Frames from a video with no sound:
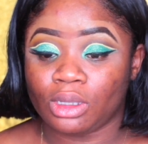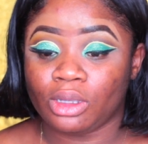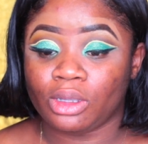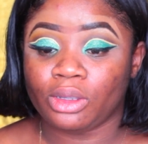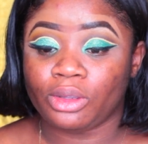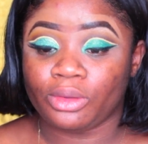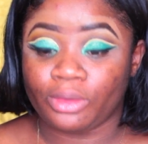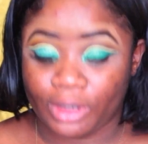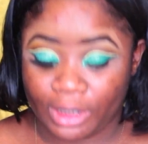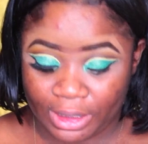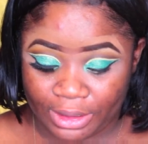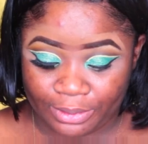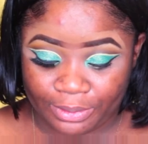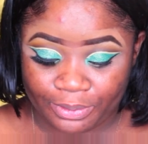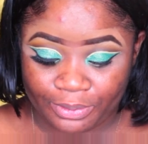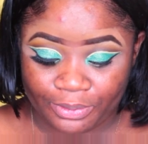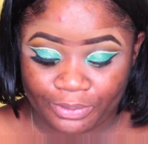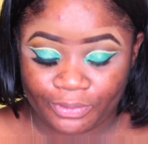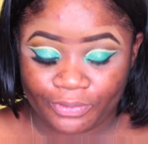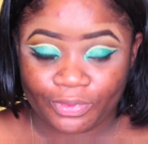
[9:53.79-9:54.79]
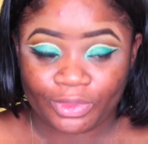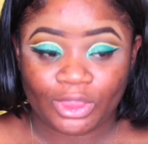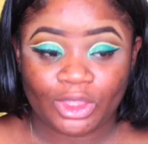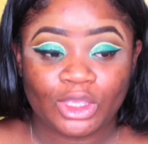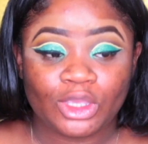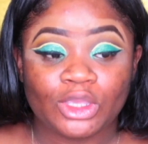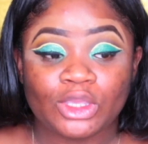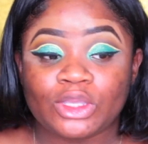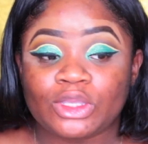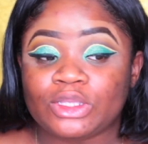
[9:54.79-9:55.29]
Alright,
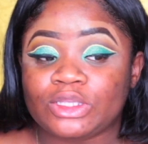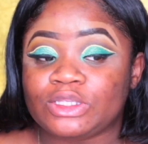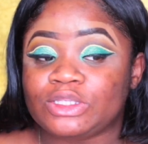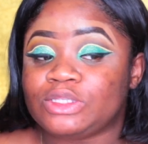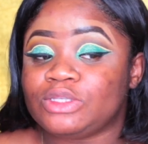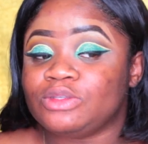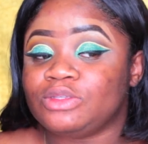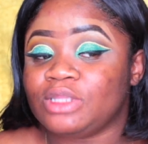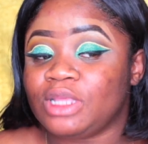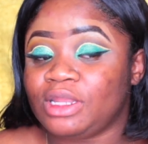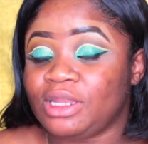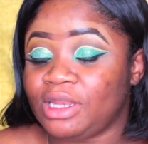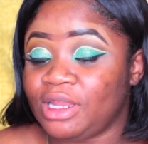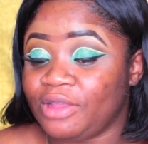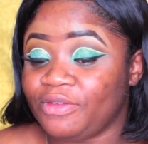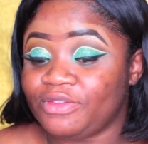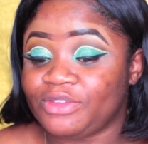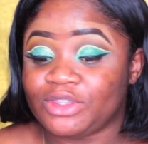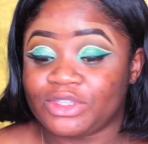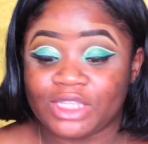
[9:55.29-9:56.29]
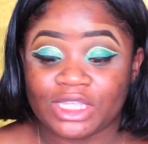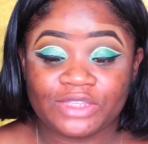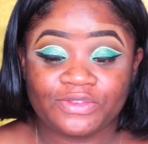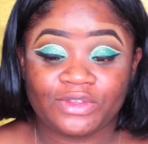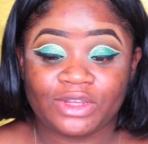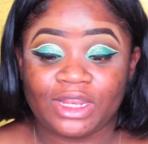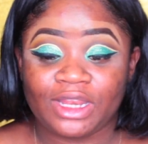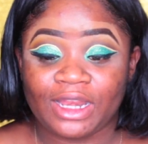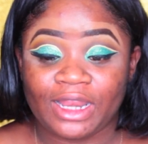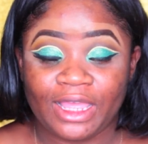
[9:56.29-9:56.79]
so now that I've
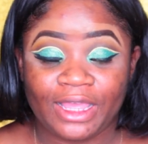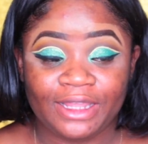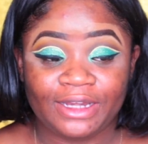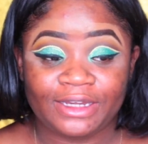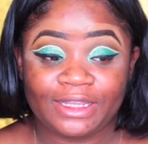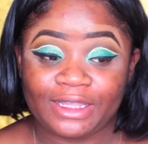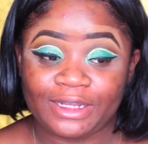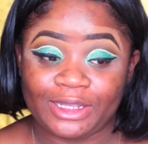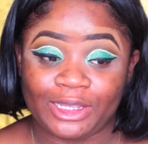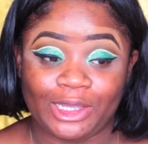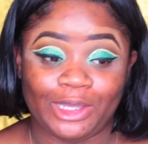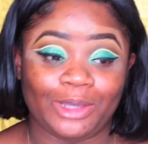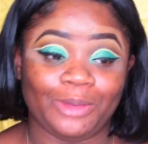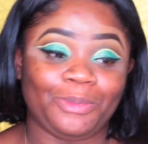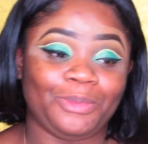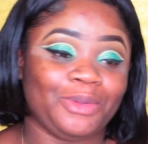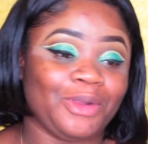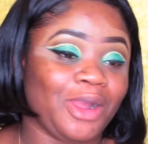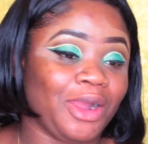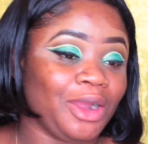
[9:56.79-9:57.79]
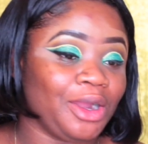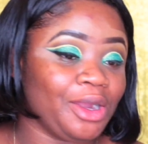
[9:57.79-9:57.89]
successfully lined that up,